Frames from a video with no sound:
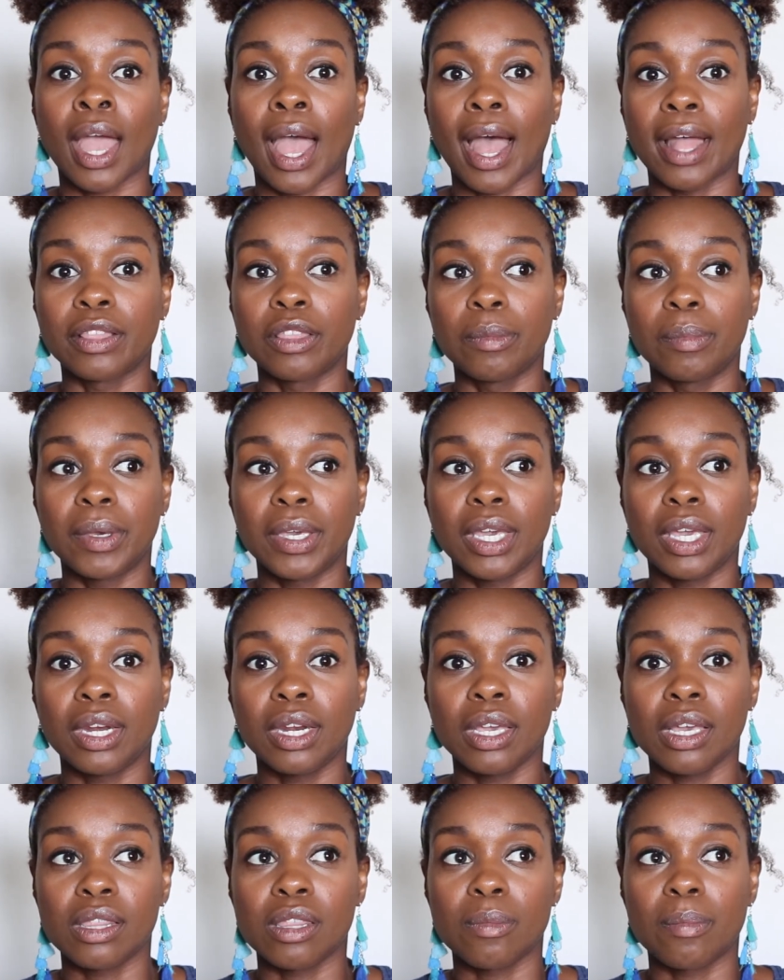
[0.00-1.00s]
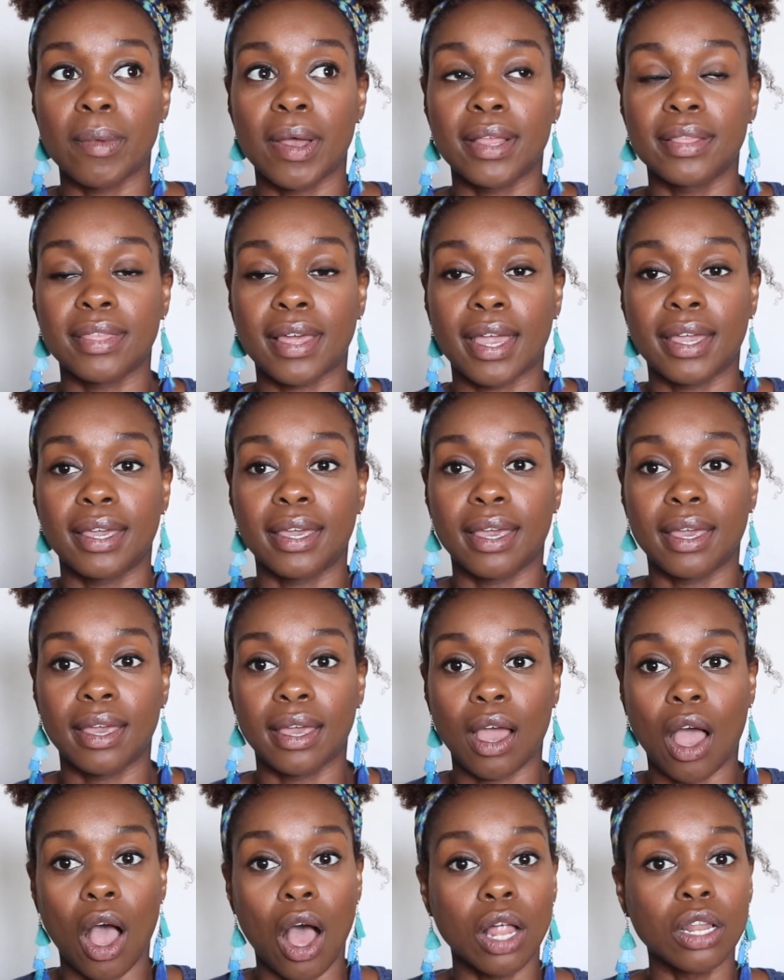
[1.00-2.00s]
at the beginning of the month, I
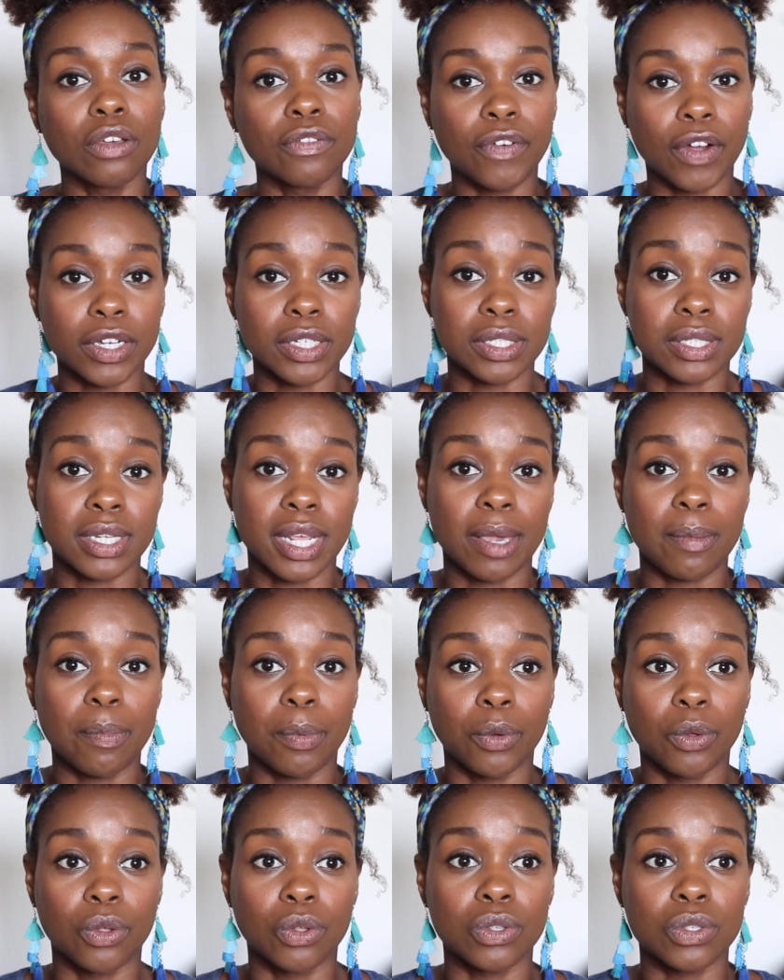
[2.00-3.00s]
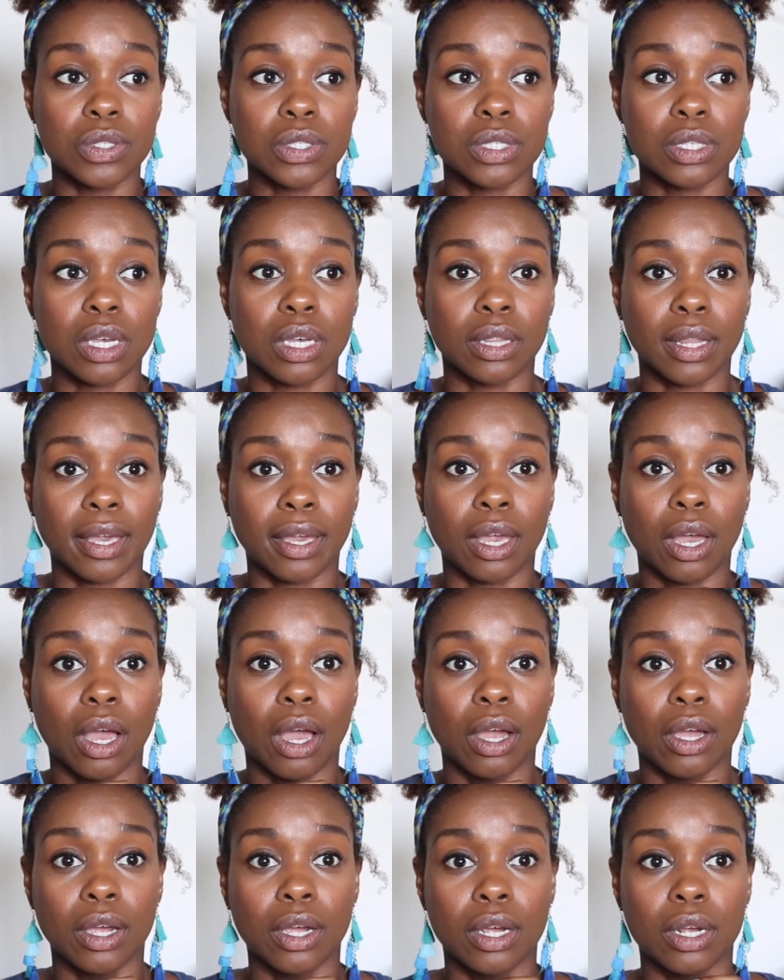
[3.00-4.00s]
get all of our staples, like
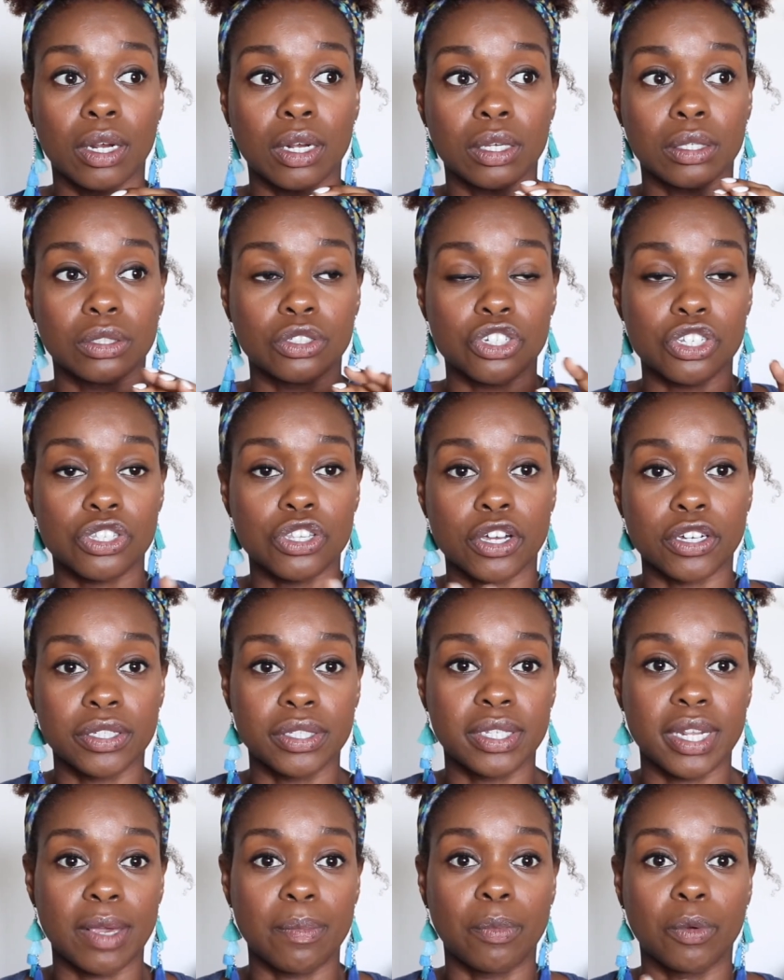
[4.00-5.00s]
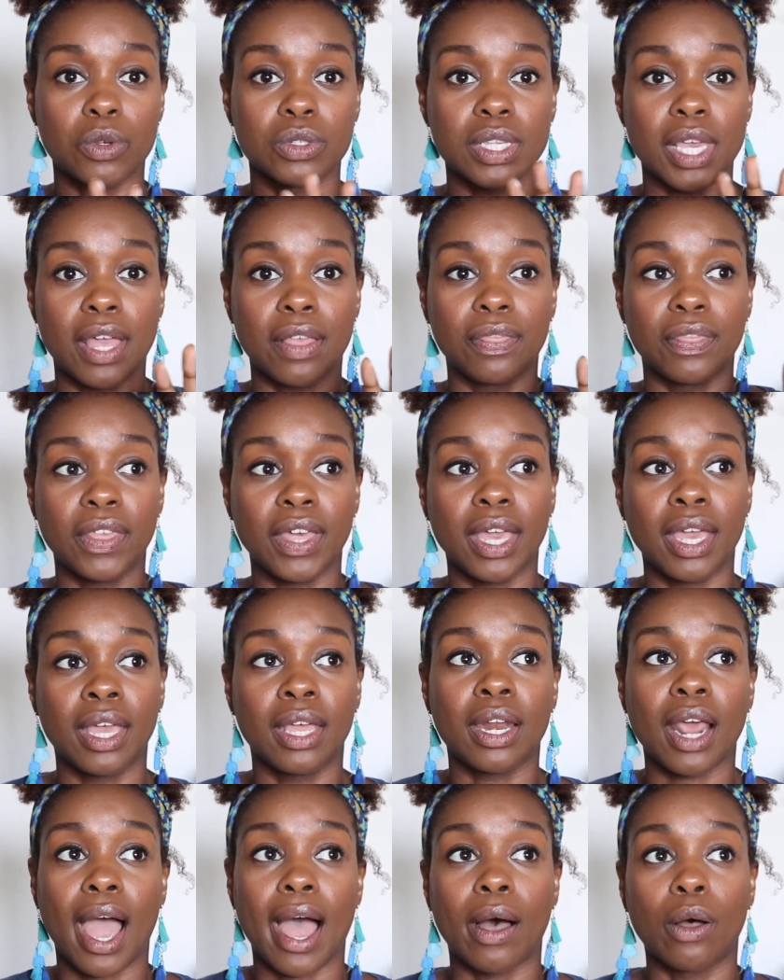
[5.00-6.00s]
our staples, and
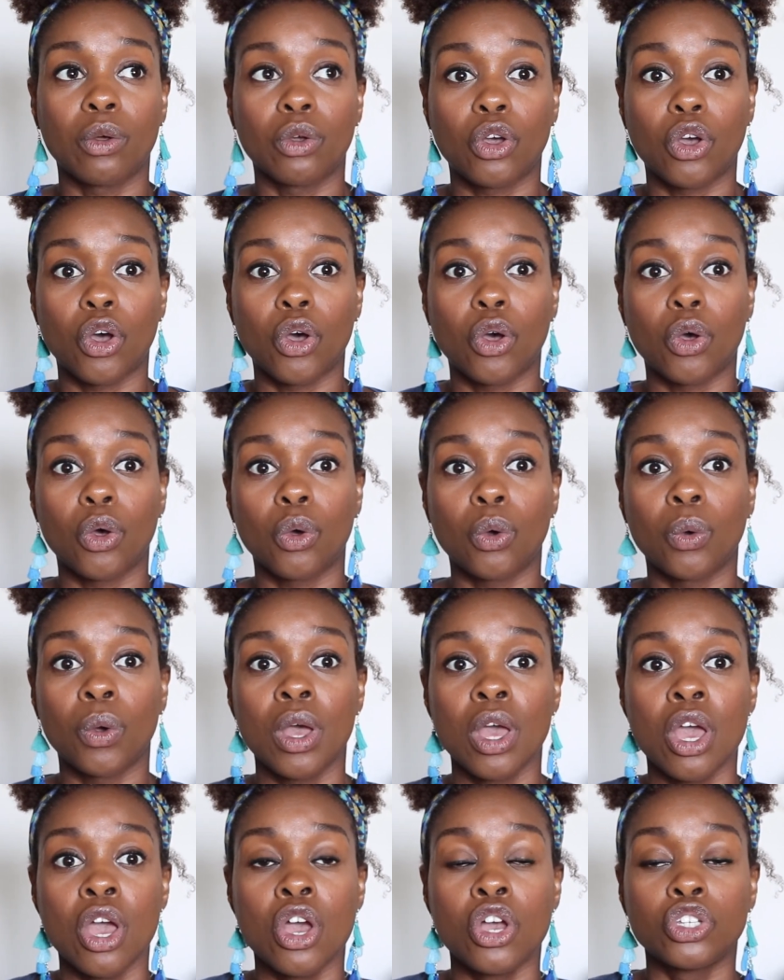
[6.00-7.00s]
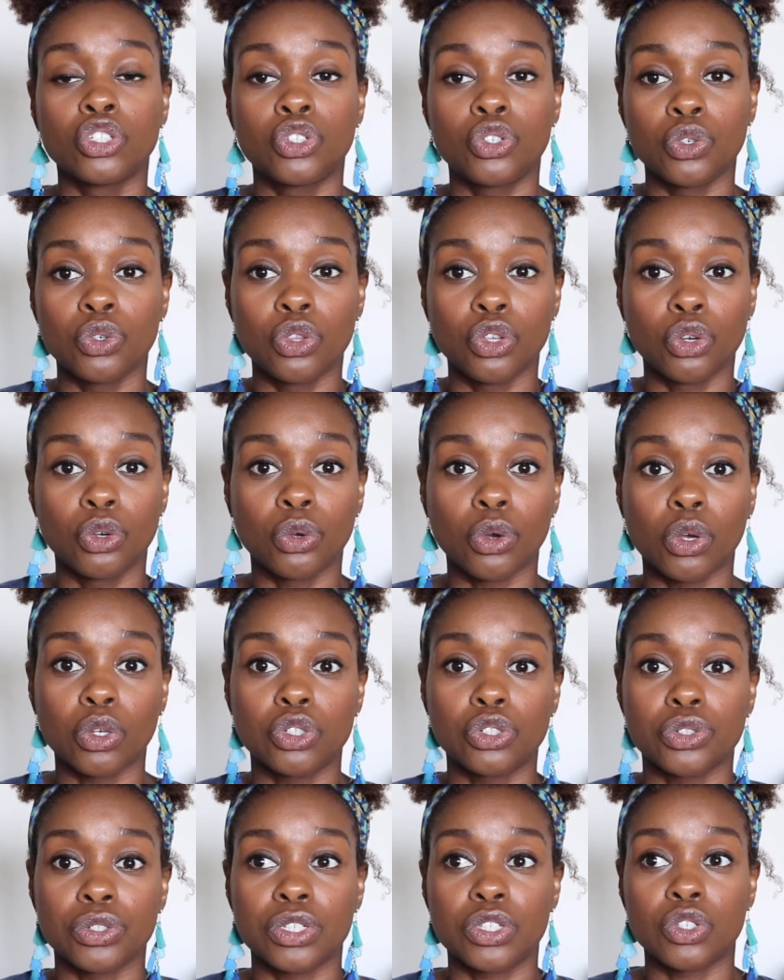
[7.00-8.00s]
then I'll go to the
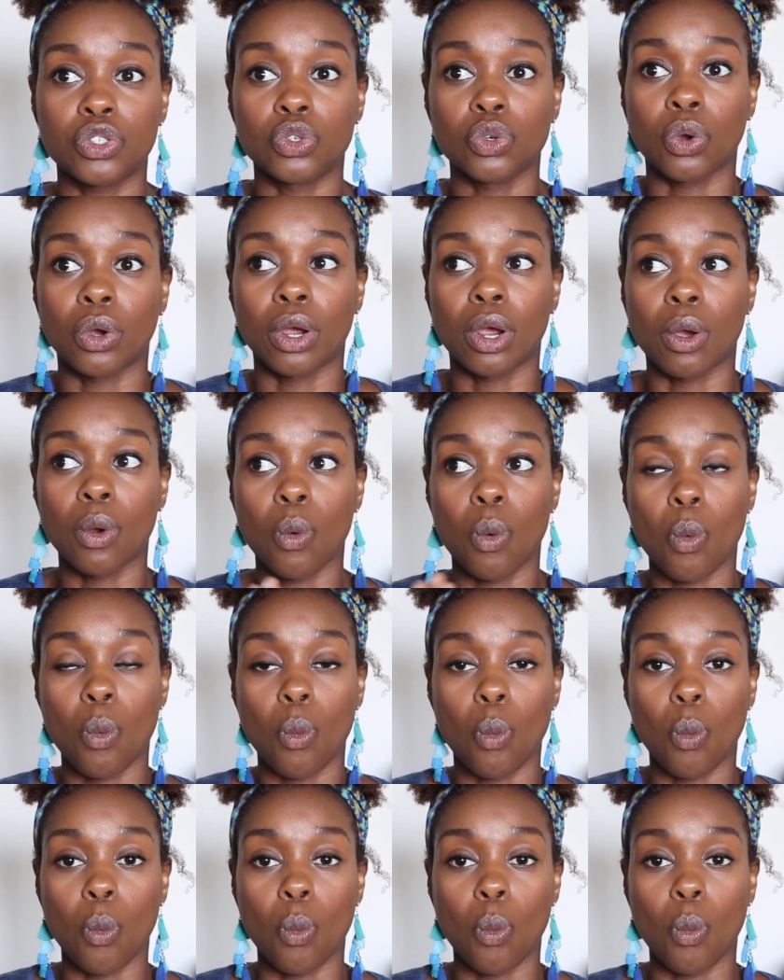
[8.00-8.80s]
grocery store